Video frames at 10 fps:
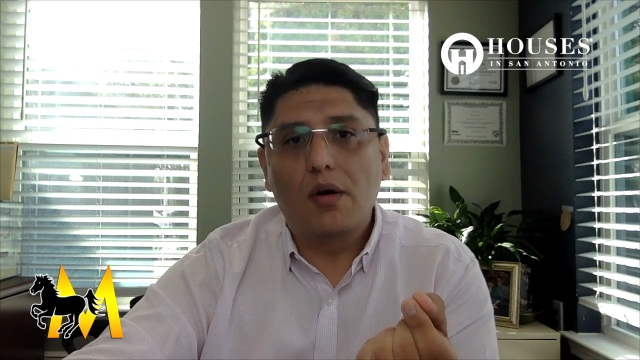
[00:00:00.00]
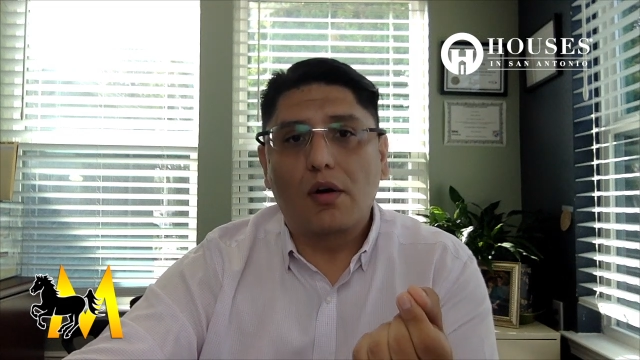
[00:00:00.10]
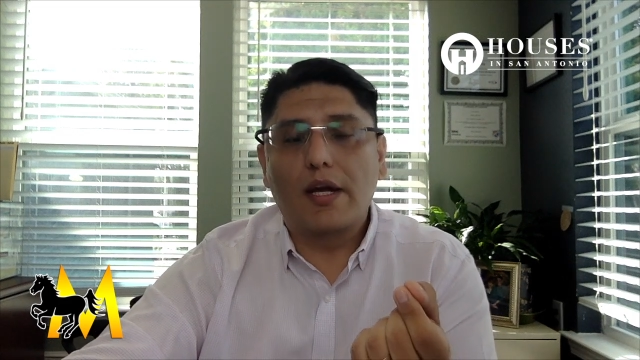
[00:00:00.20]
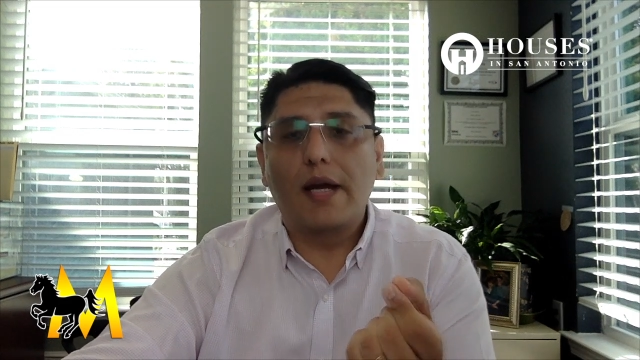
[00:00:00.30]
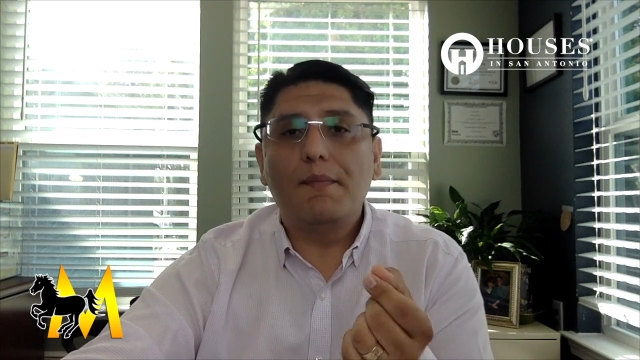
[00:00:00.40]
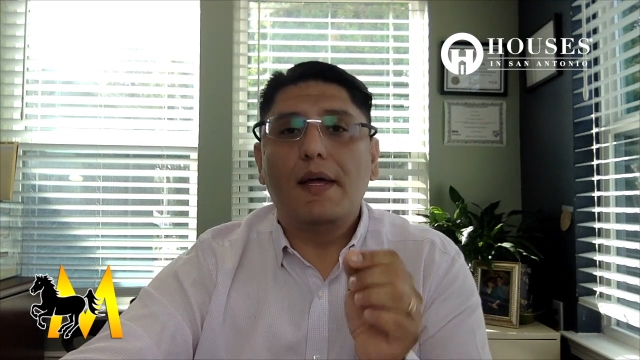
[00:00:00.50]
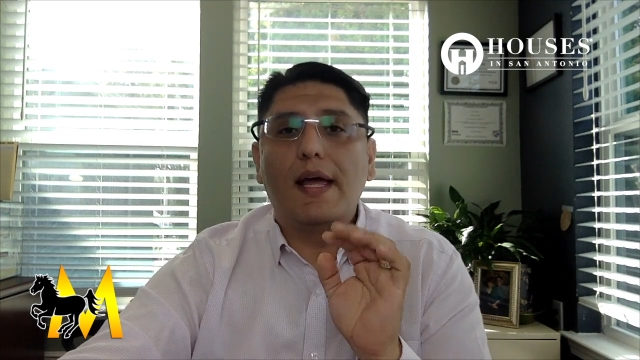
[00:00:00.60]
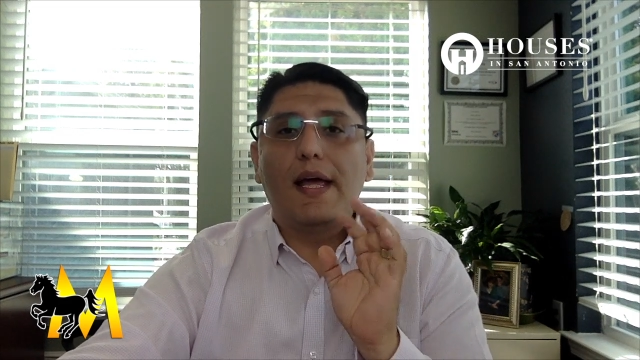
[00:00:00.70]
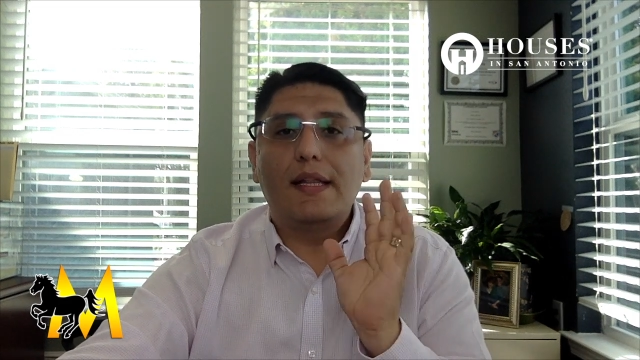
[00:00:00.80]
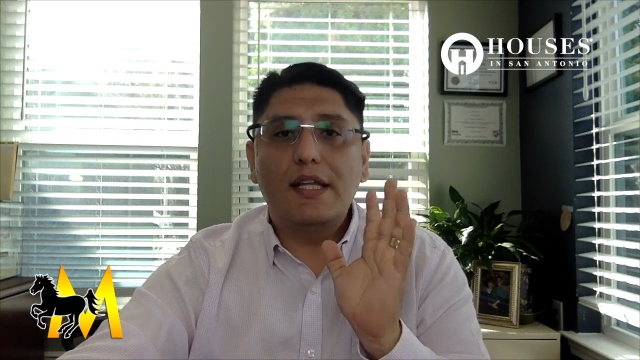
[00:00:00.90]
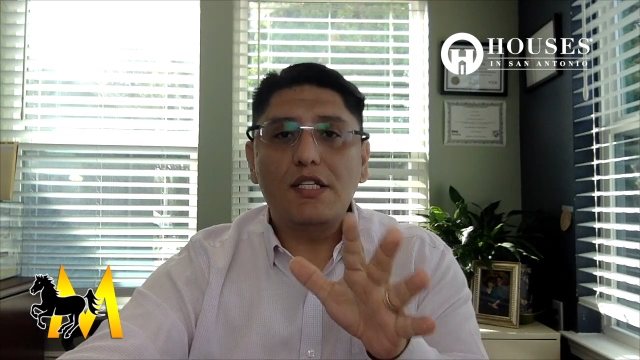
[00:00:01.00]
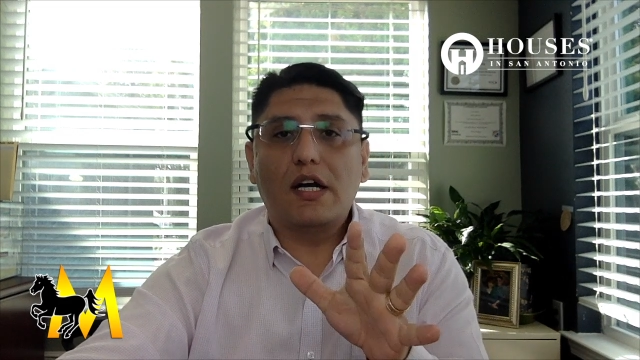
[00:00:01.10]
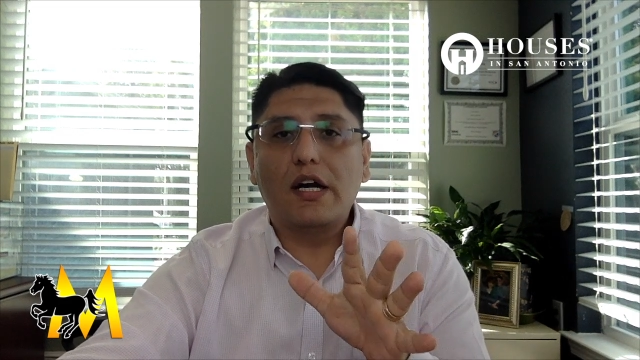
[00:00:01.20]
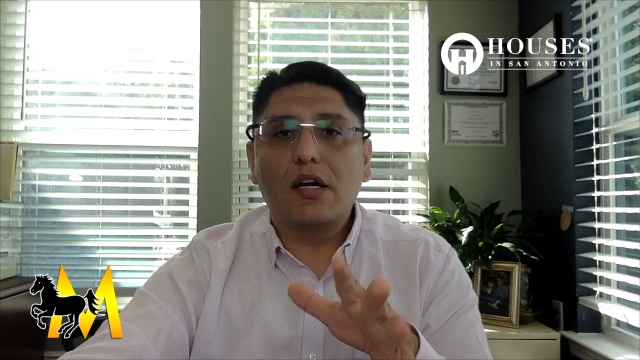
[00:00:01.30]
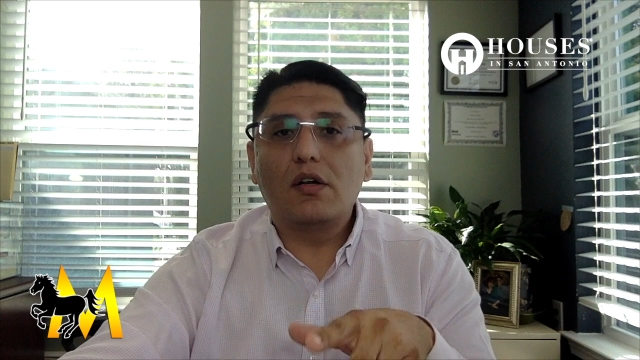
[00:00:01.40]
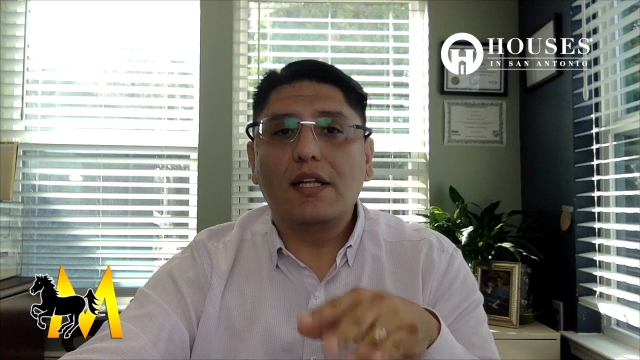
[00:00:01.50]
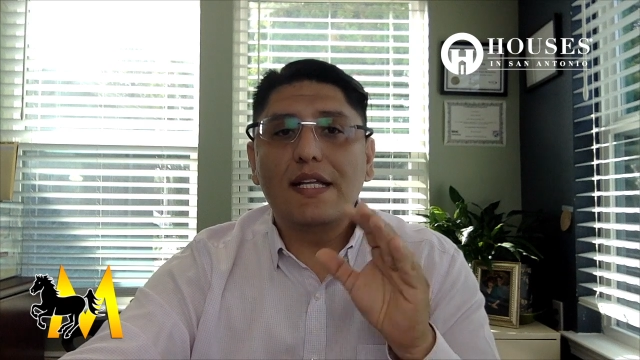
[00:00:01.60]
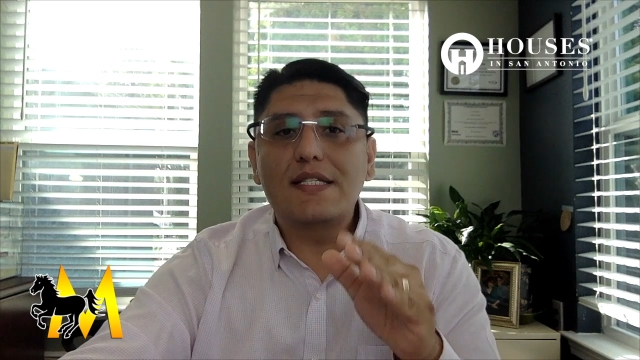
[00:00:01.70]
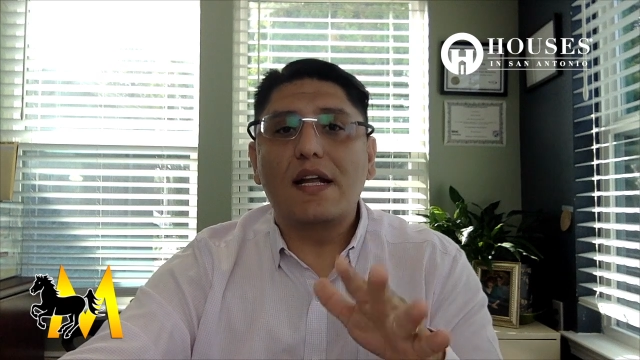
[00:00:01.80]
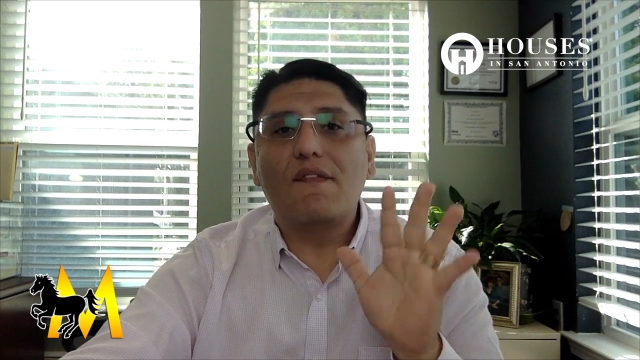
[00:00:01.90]
Okay? This article
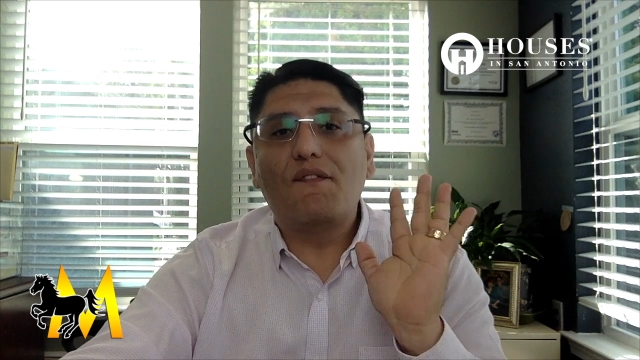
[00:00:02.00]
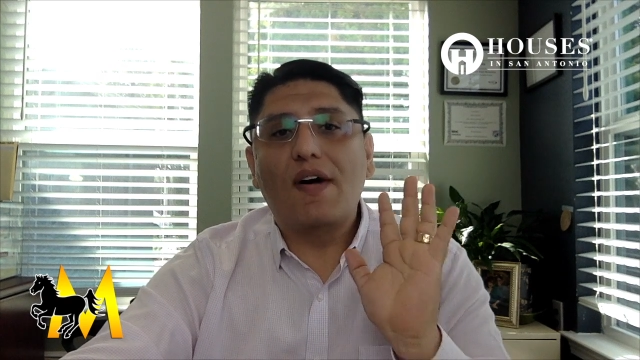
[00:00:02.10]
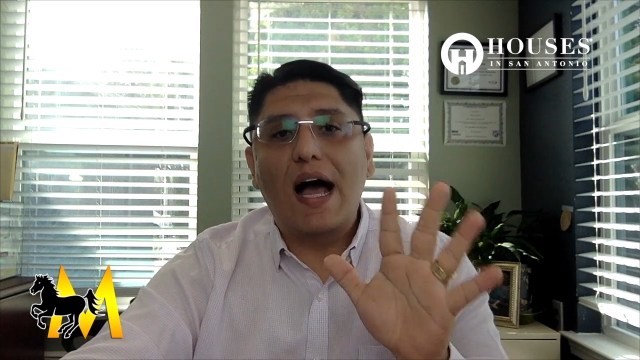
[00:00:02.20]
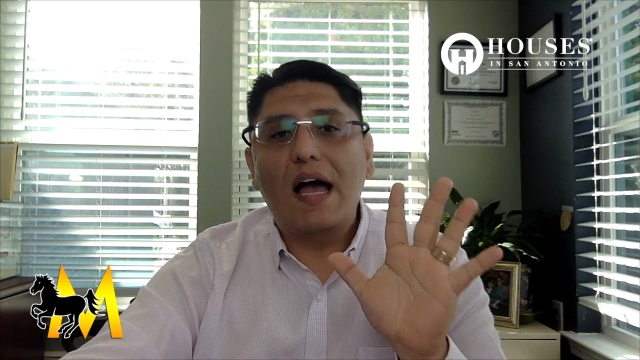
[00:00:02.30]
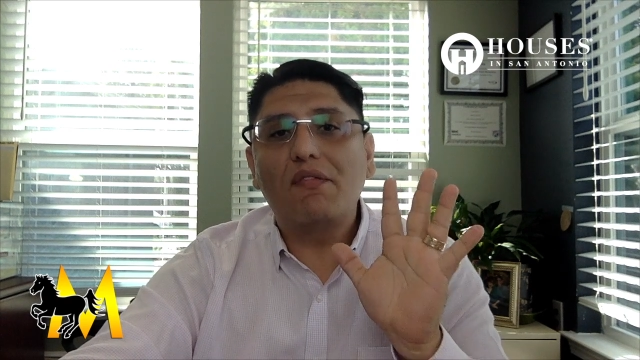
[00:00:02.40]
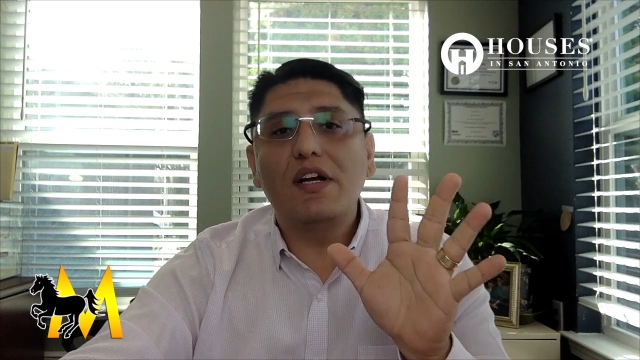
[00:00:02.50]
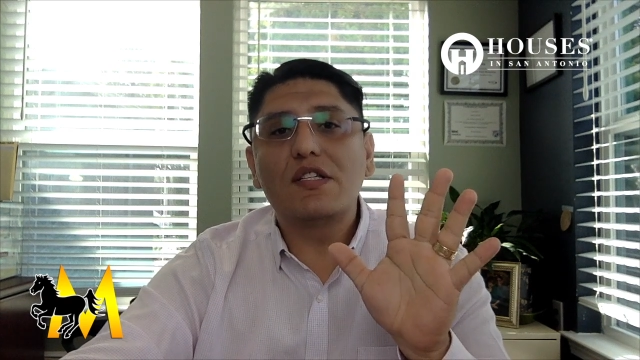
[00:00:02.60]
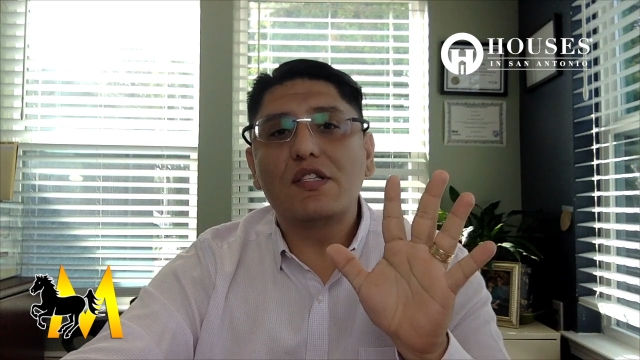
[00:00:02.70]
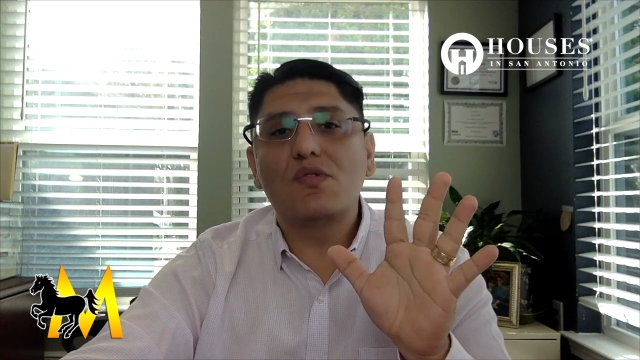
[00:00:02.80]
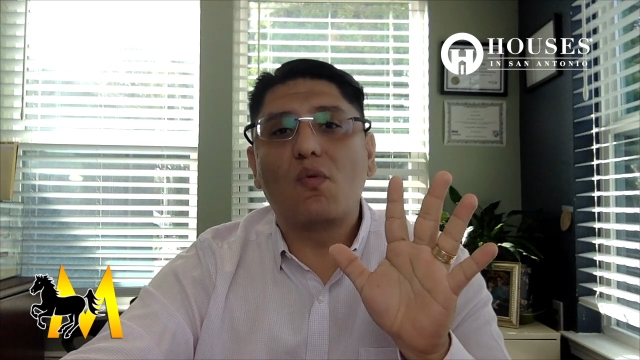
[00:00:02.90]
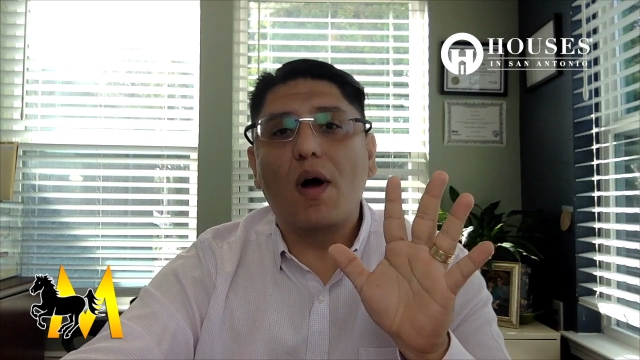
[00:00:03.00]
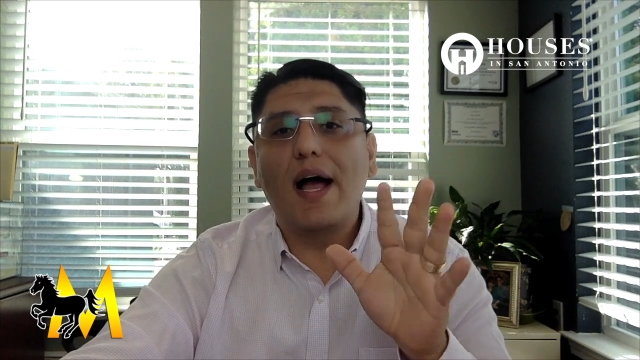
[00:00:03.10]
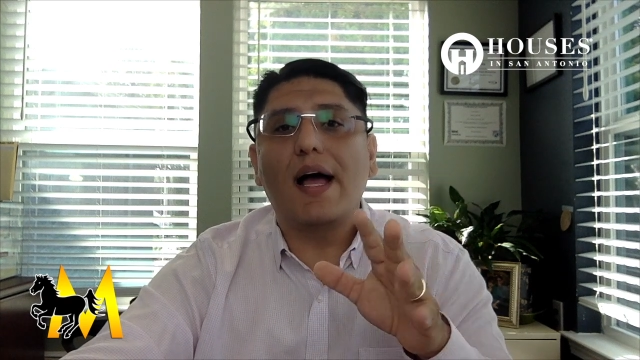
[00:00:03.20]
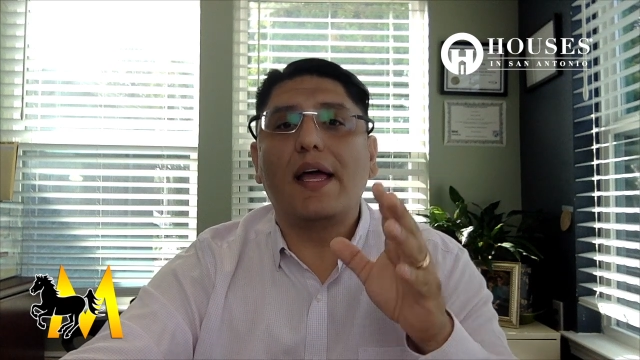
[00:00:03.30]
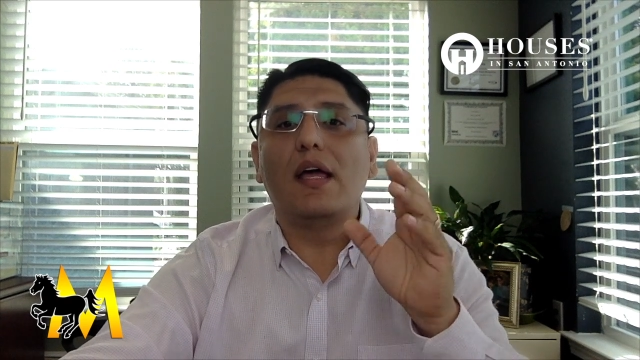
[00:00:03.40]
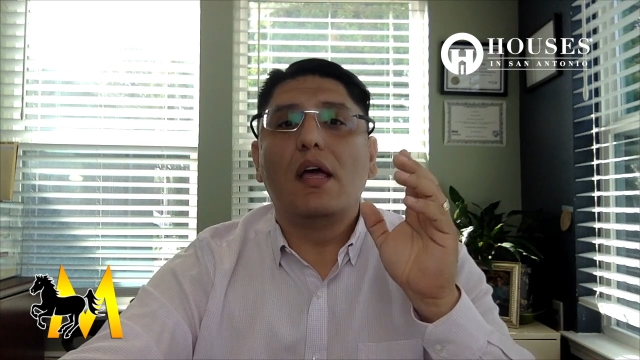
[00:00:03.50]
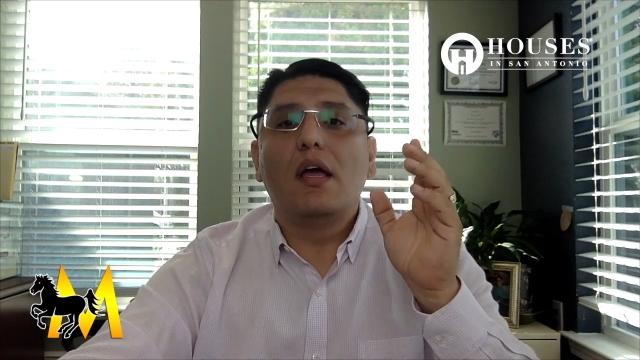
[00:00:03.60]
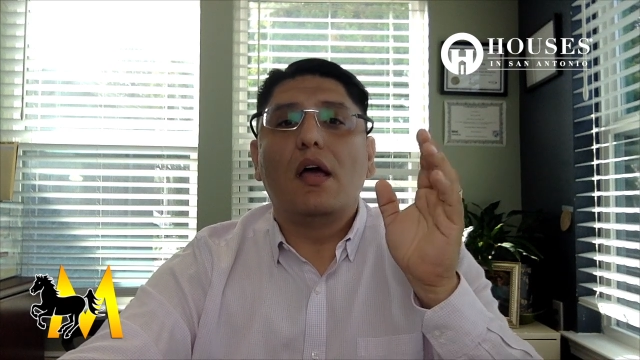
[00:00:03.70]
listed five reasons why